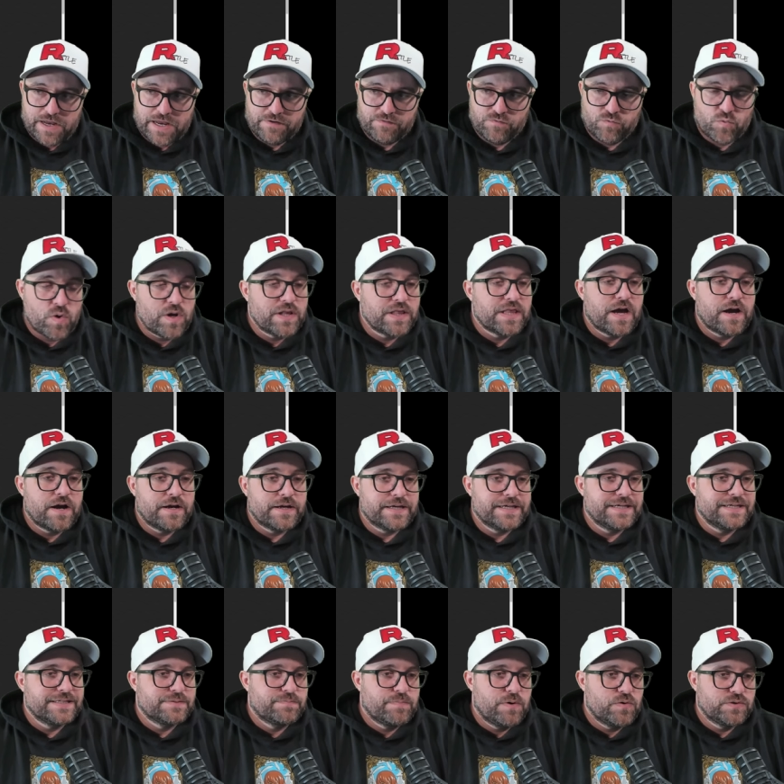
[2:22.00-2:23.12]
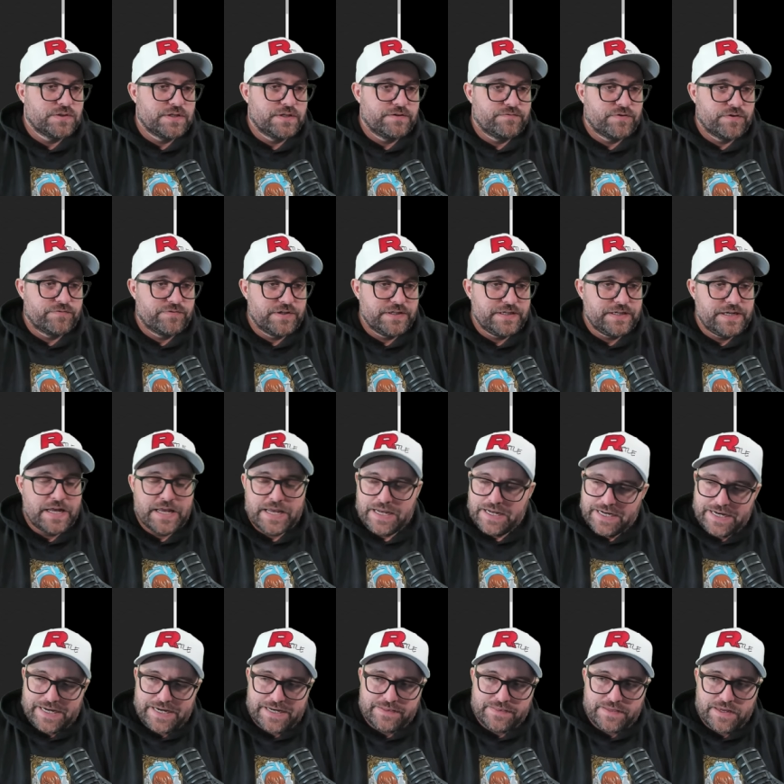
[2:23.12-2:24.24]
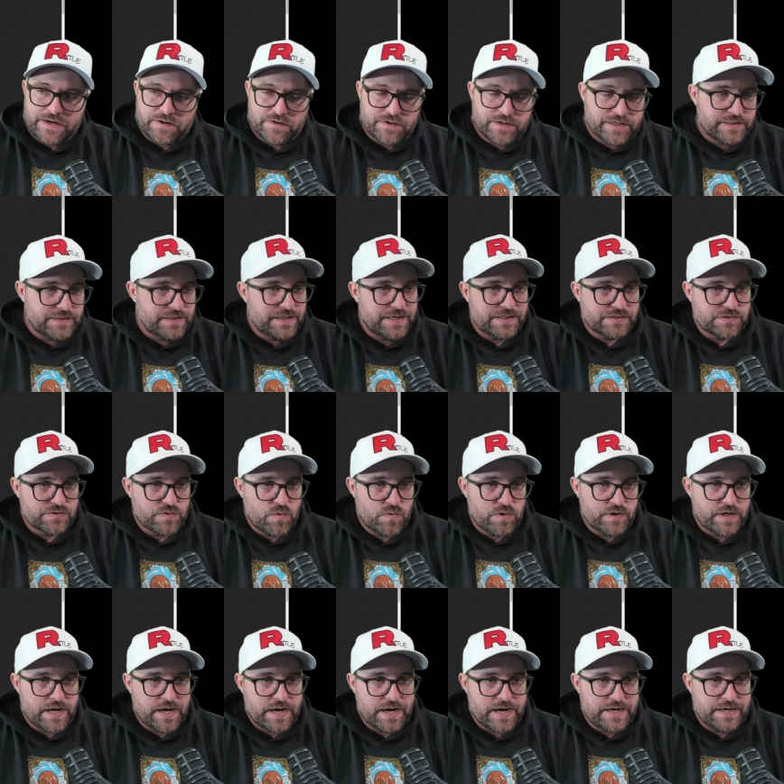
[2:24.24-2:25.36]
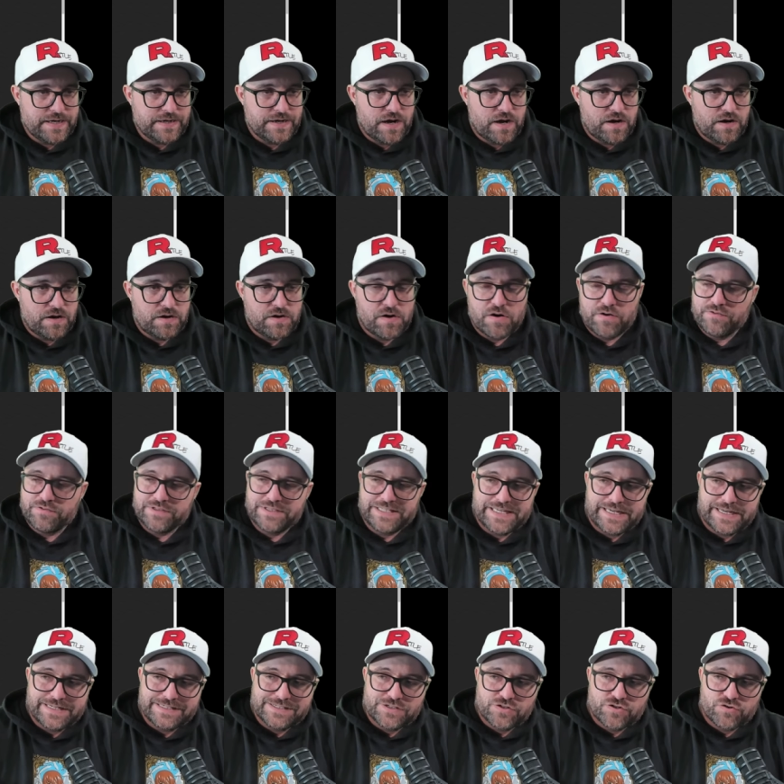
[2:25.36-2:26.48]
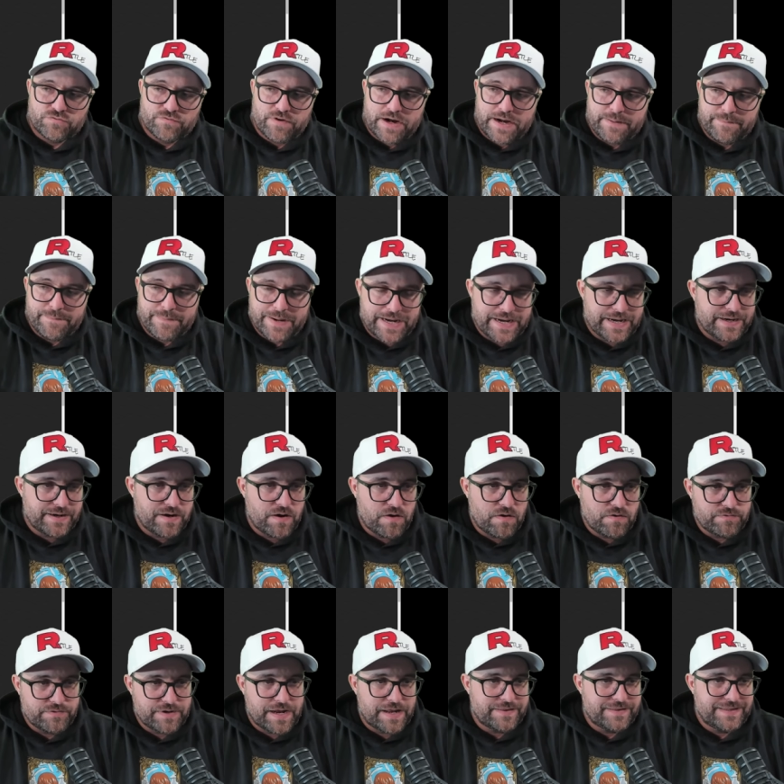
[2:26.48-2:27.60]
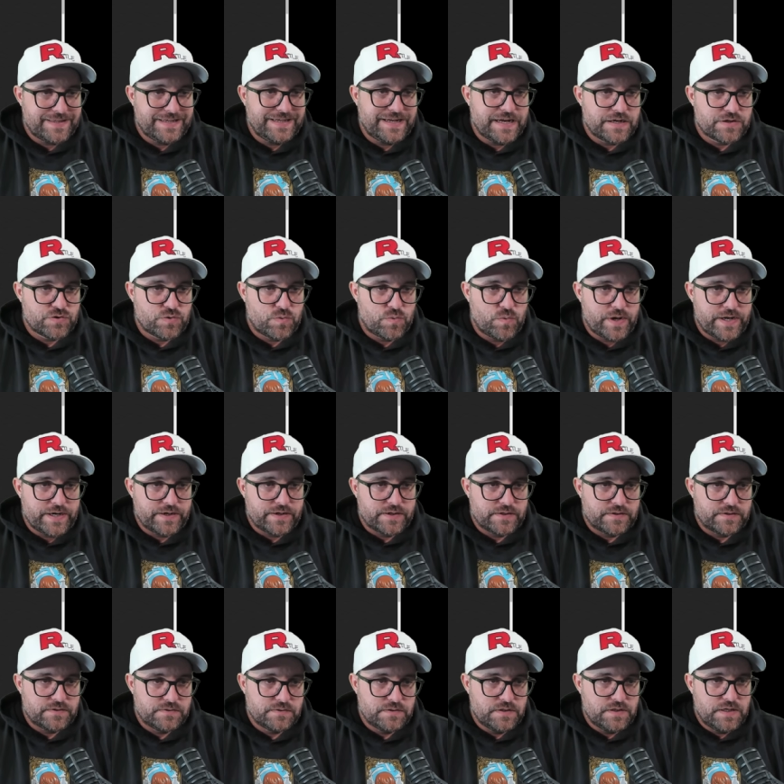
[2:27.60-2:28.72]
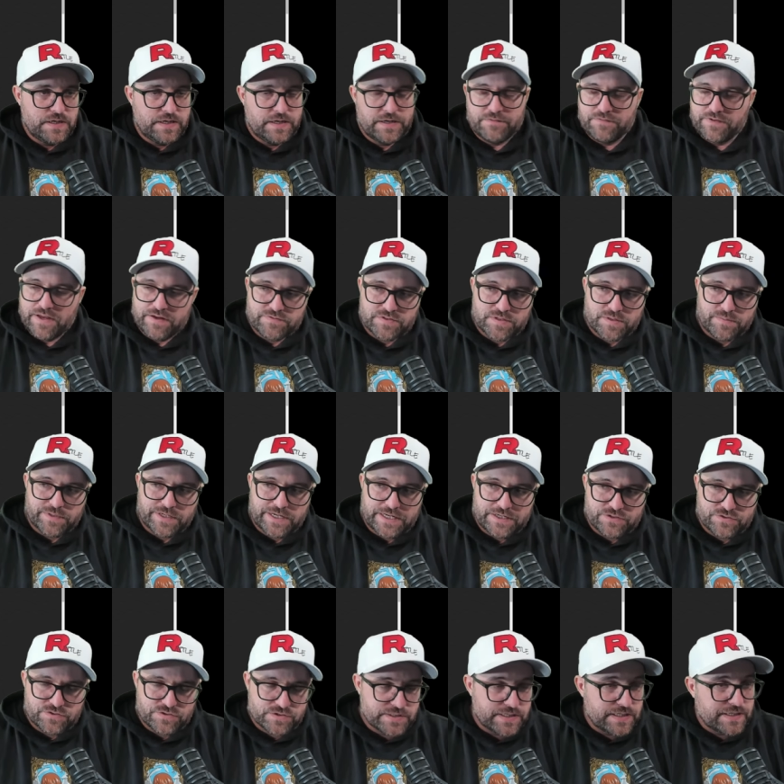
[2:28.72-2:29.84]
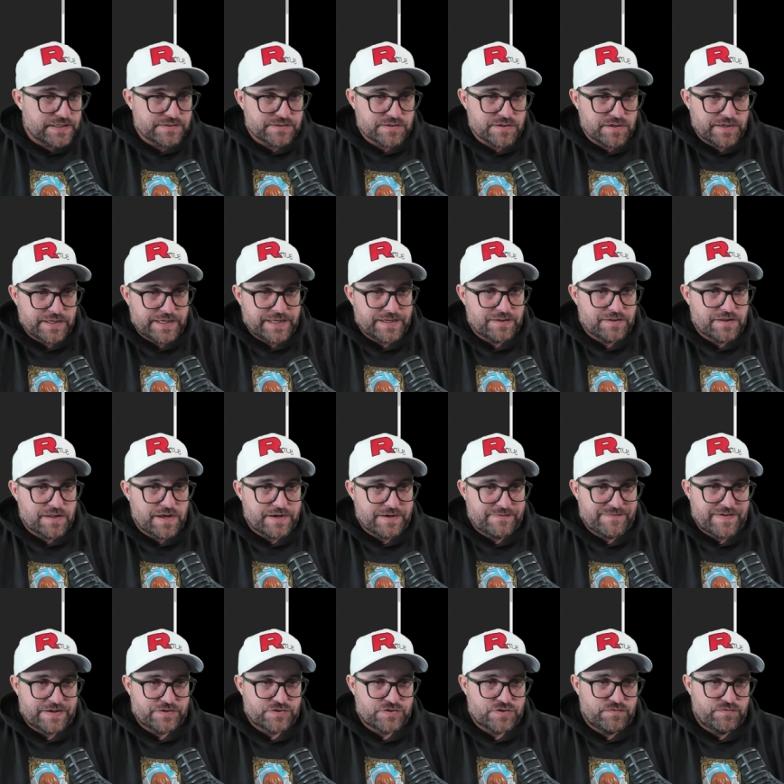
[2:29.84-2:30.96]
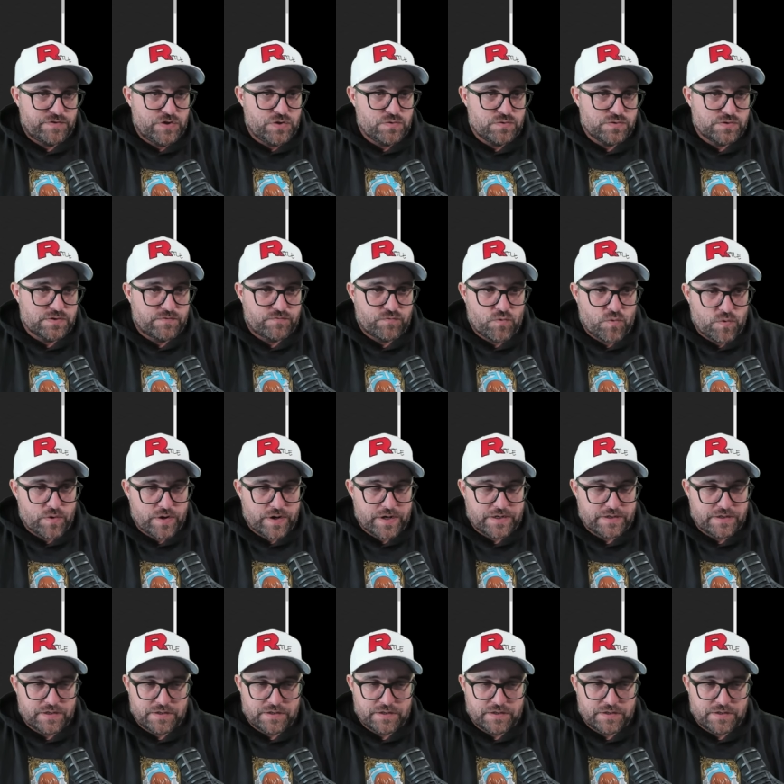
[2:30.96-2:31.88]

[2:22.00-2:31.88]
voila, it gets posted for free in there, in the Discord, on the Instagram, and on the Twitter. If you have something interesting, it's going to get a lot of extra views for